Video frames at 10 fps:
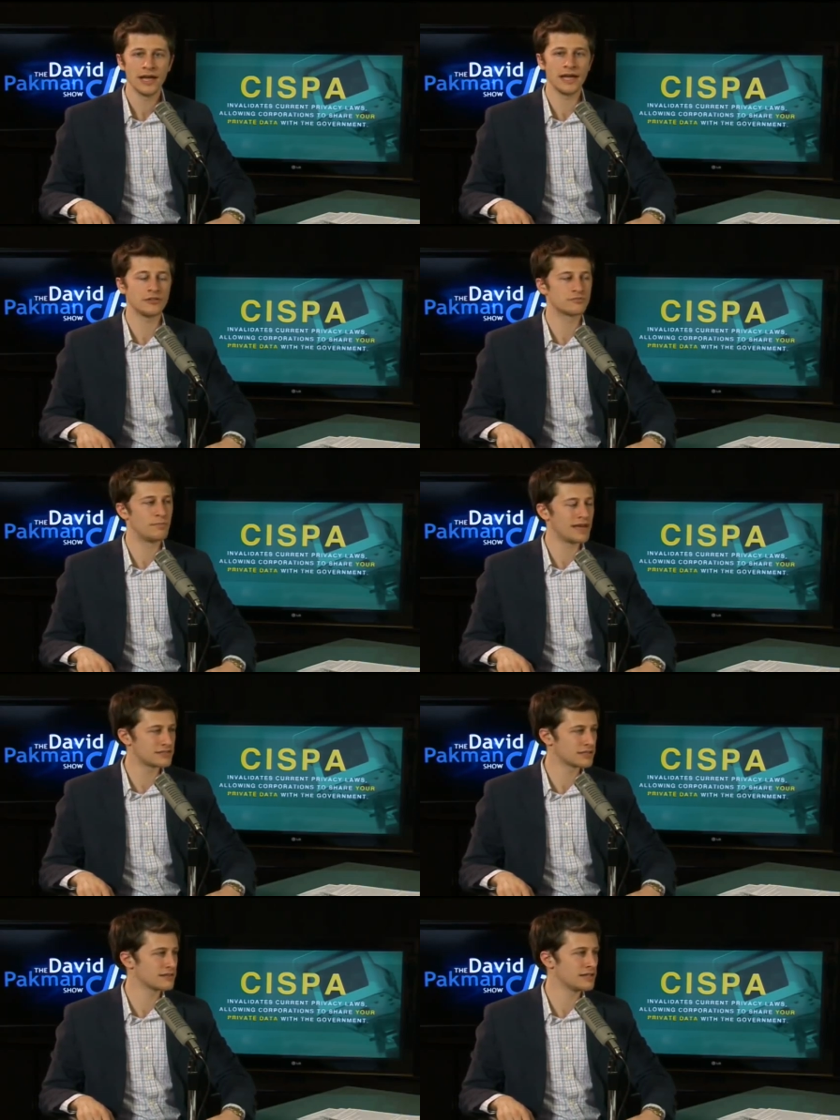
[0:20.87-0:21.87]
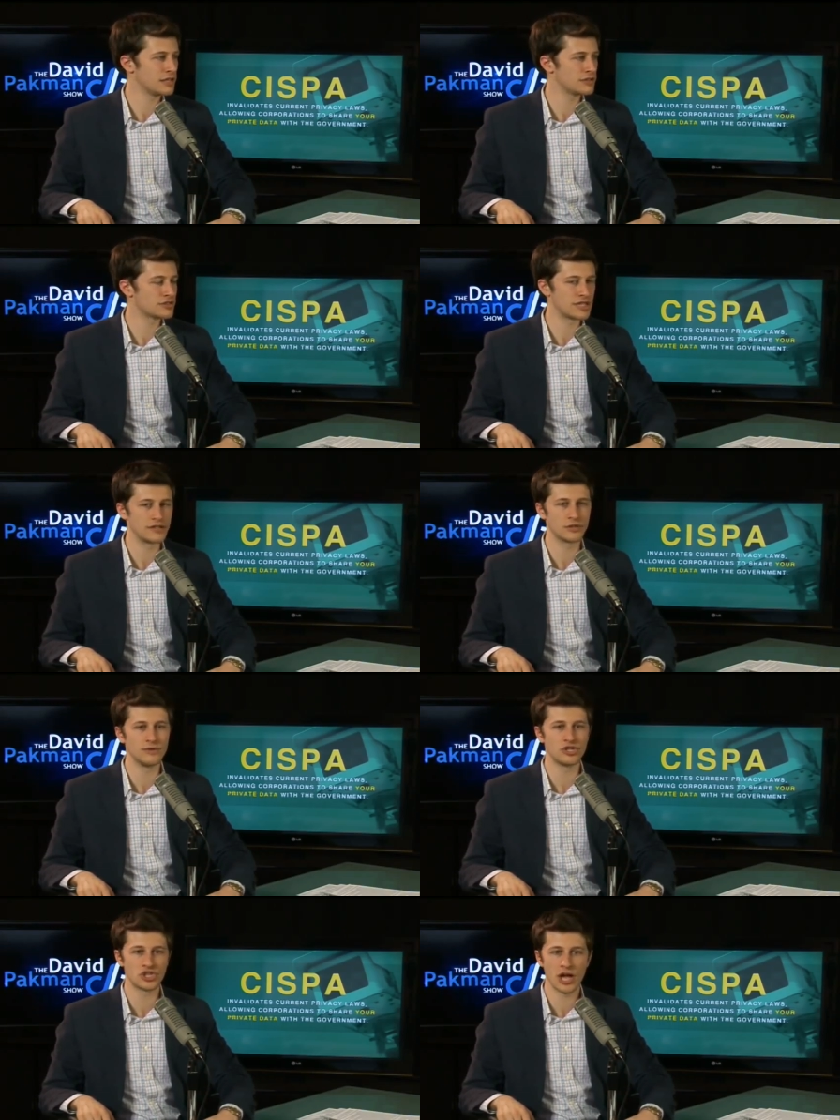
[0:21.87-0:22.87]
is basically set to
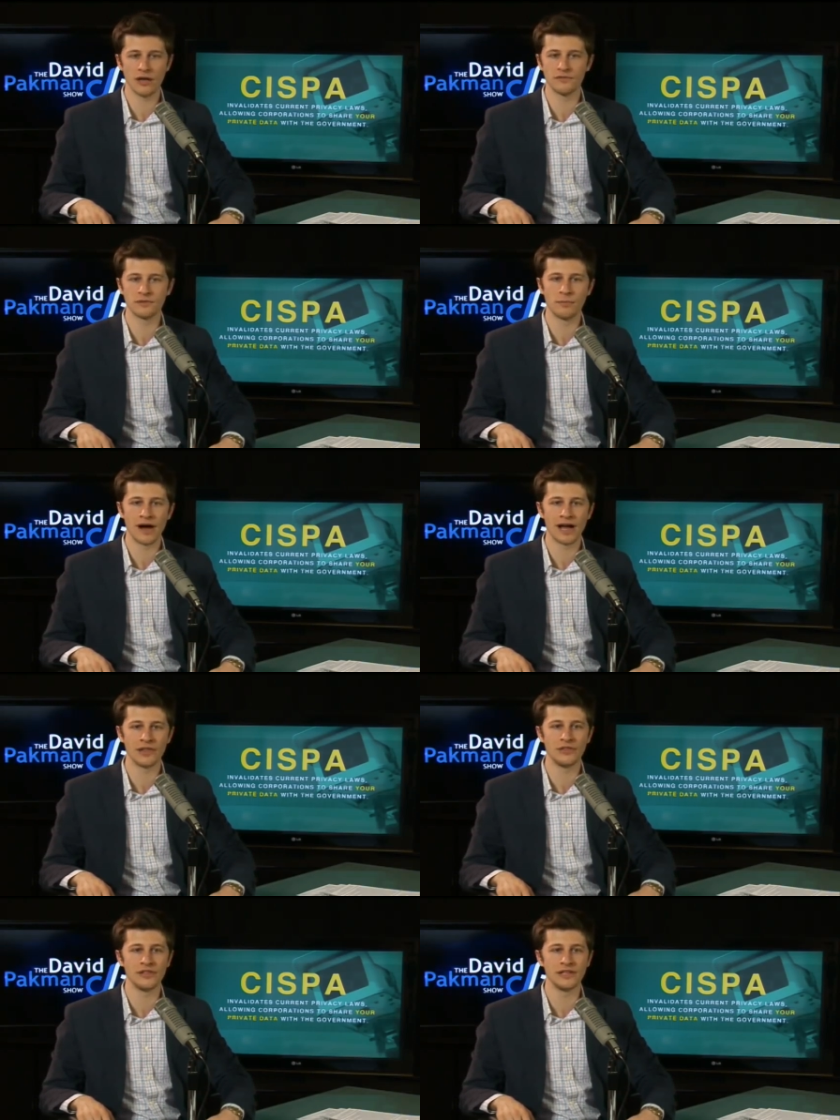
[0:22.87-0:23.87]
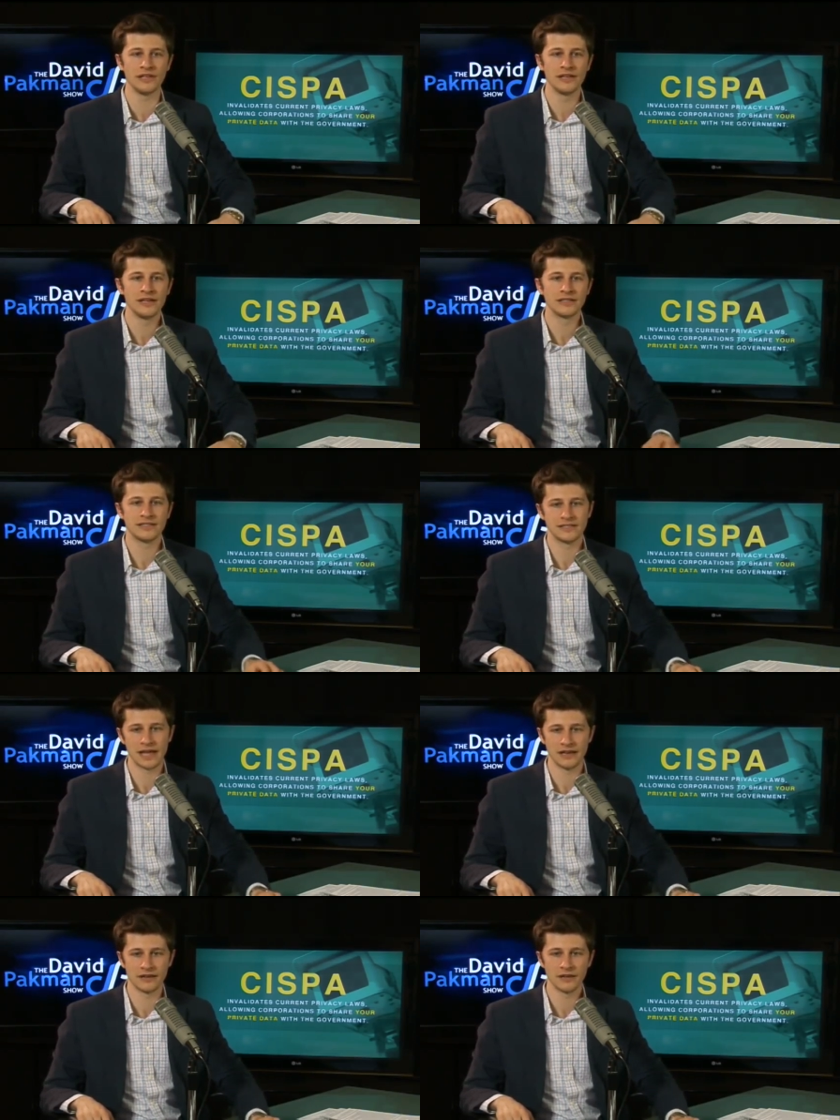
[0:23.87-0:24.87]
be shelved by the
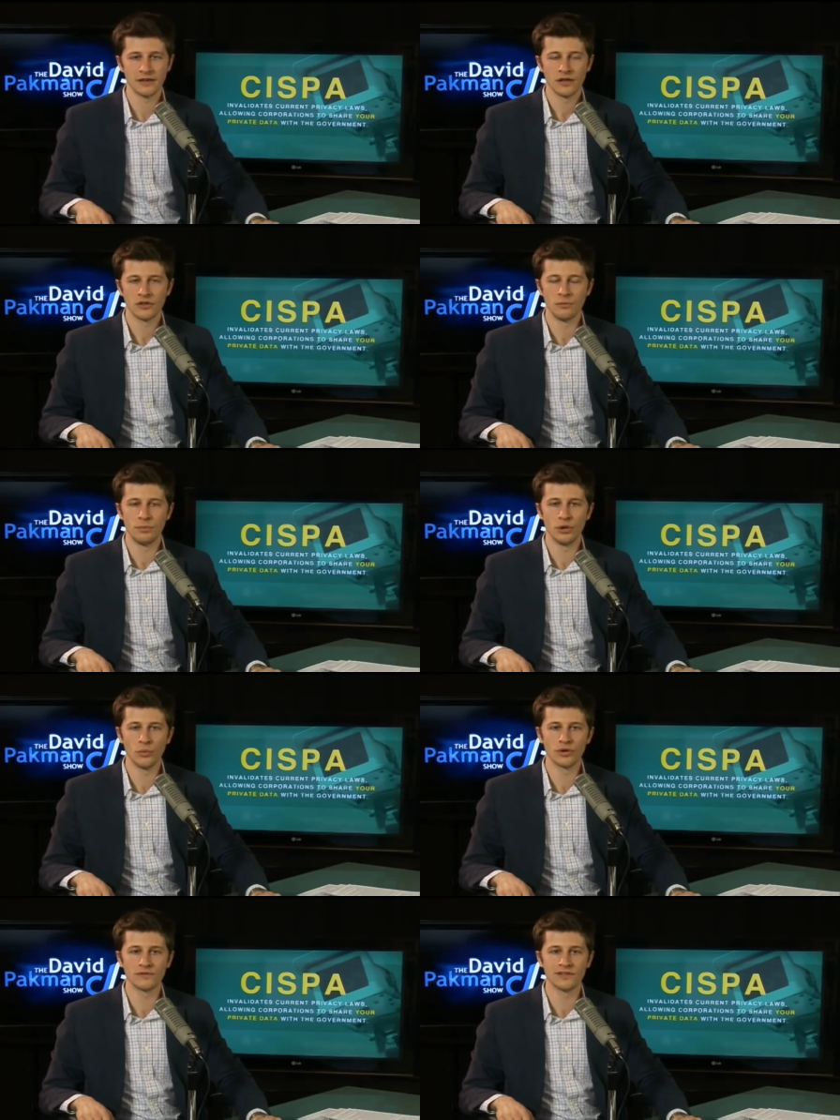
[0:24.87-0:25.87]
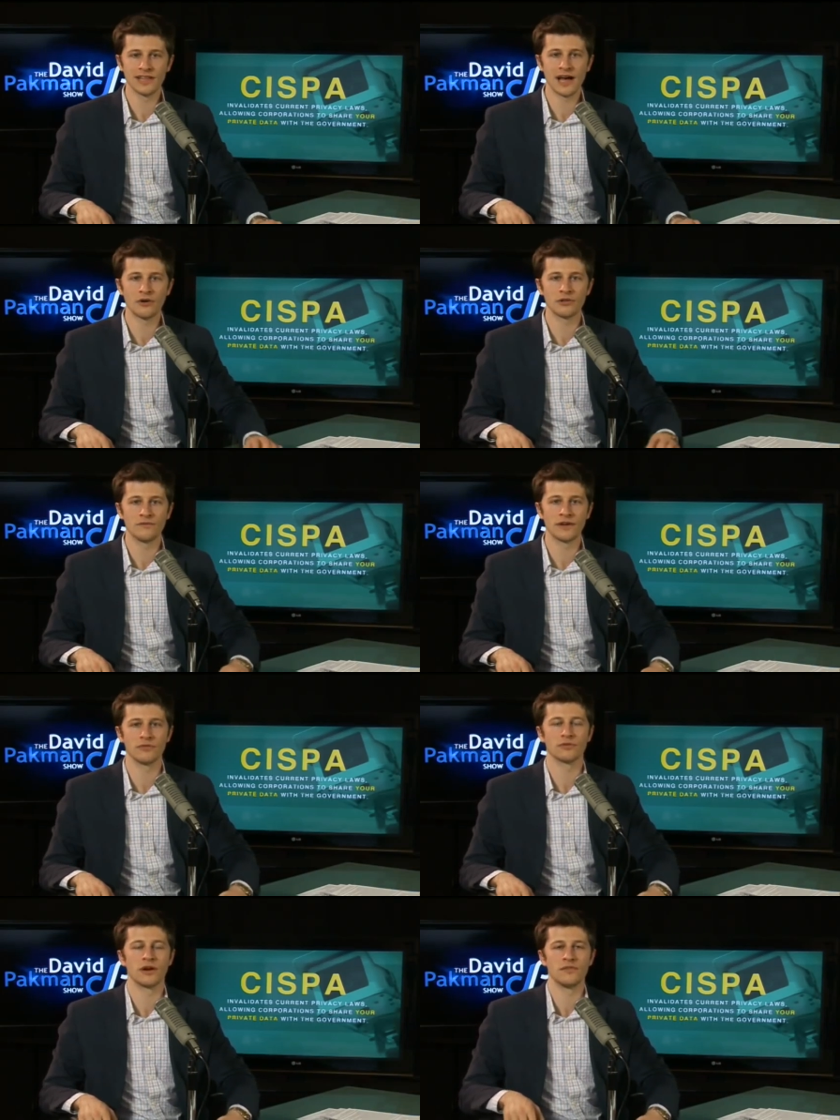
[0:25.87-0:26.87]
Senate. The bill would have allowed the
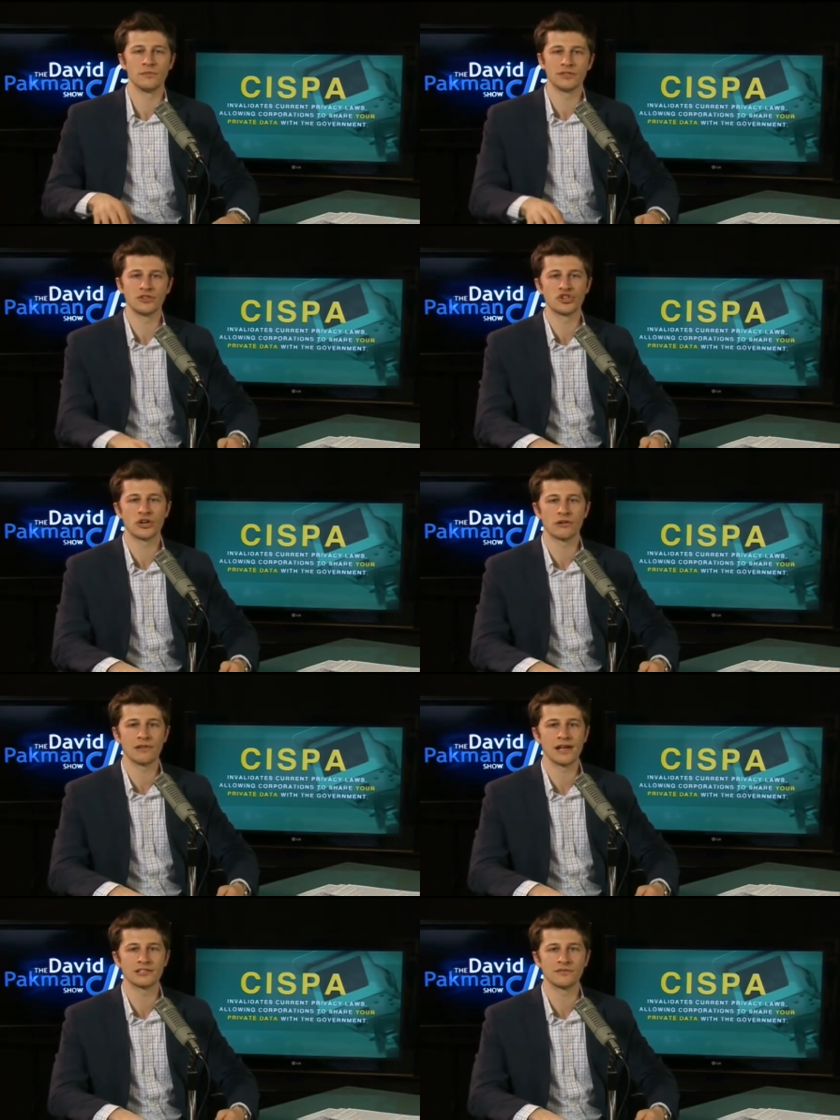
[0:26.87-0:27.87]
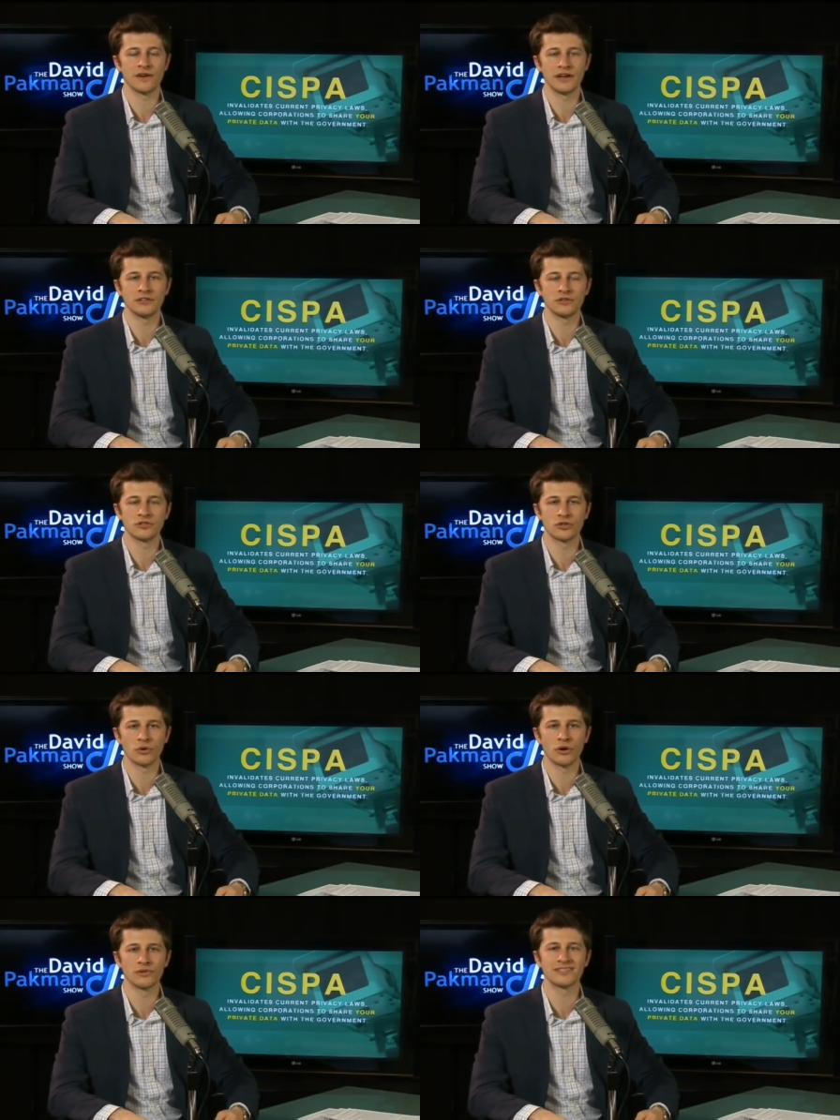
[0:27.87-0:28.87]
federal government to share classified so
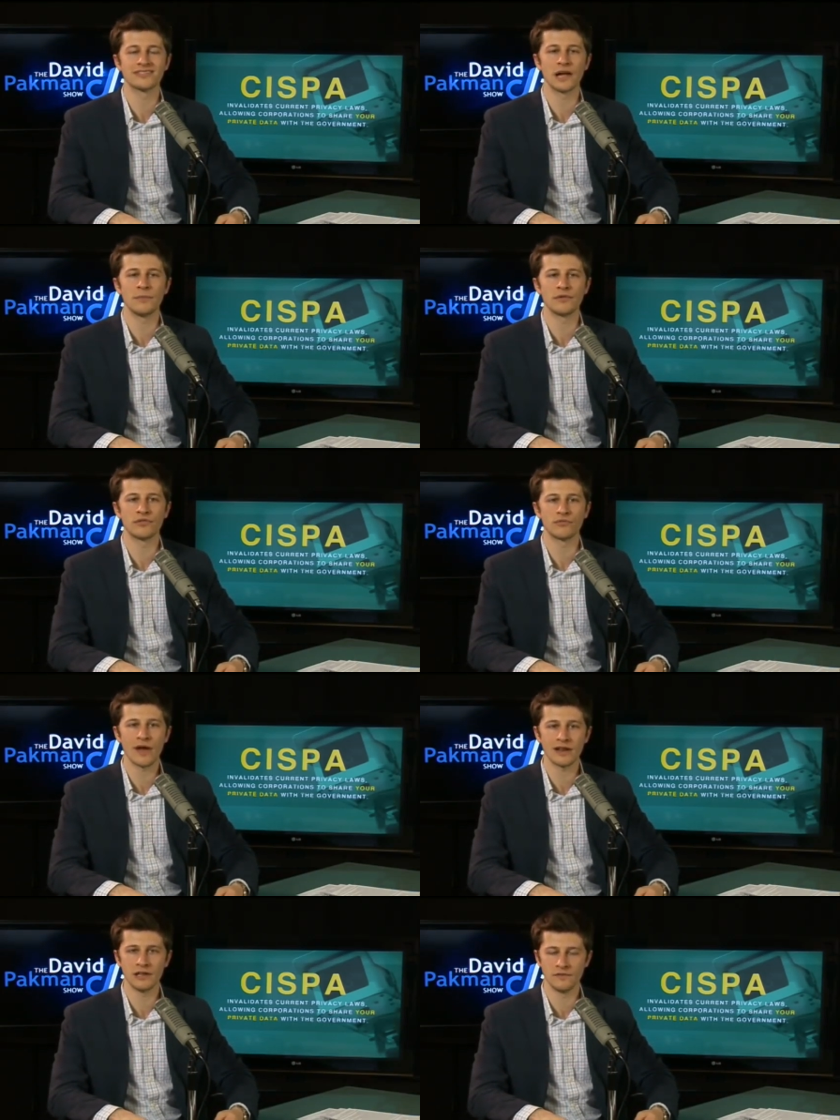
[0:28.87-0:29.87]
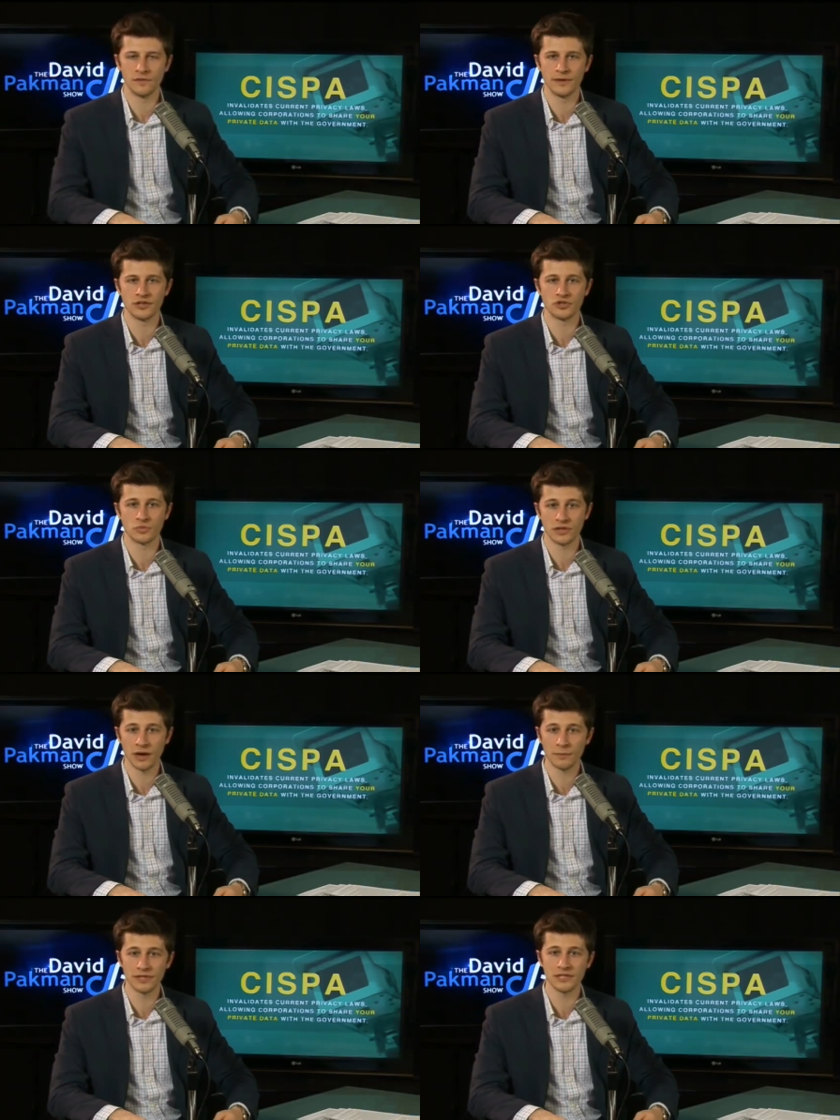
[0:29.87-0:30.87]
called cyber threat information with
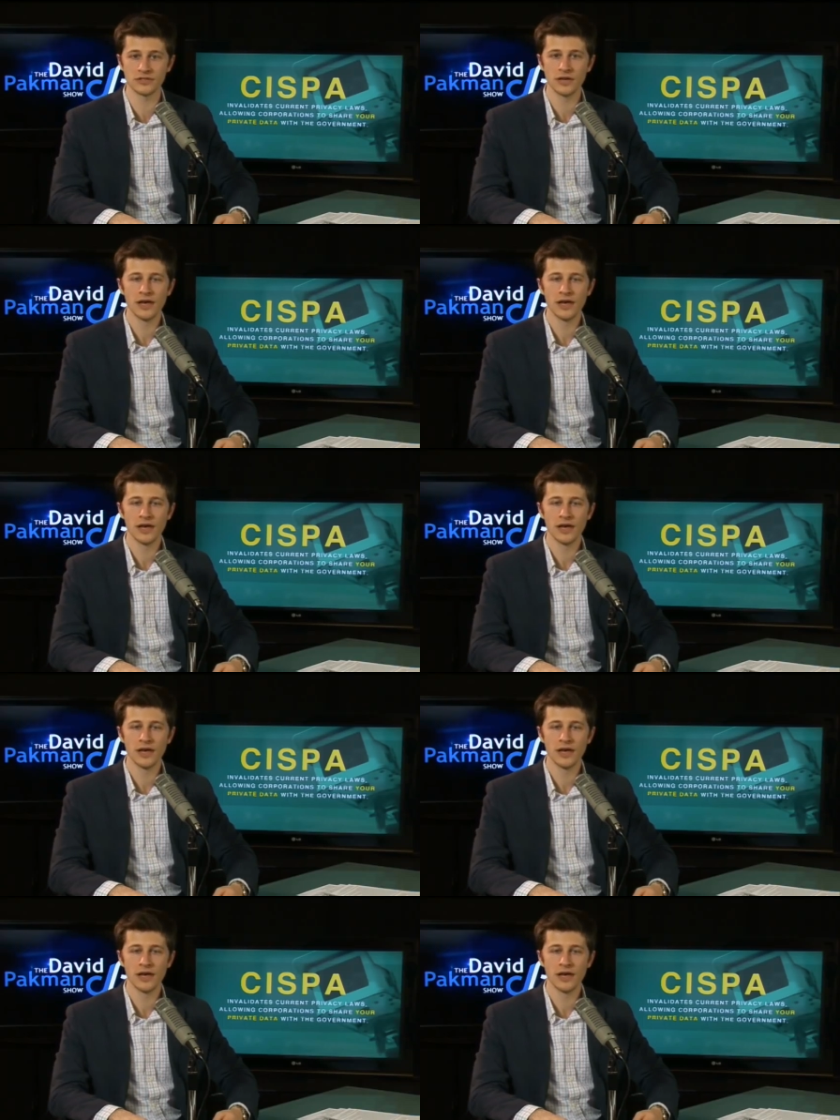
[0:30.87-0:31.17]
companies,